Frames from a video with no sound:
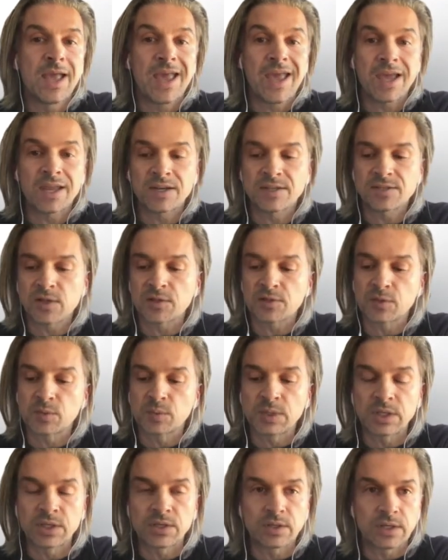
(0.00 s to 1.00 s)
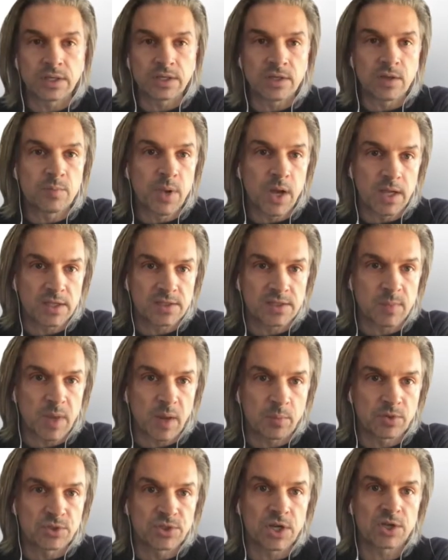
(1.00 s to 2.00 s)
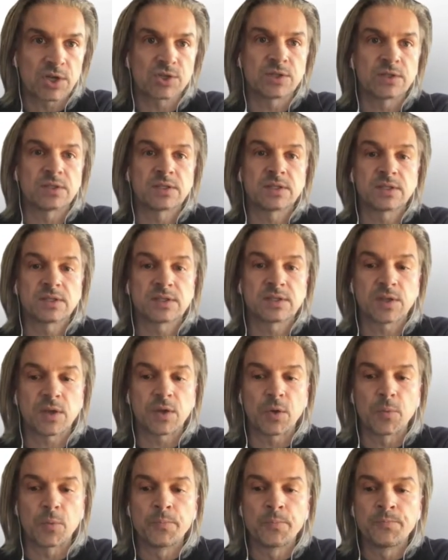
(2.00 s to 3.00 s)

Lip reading: And it's also really good at composite map projections. So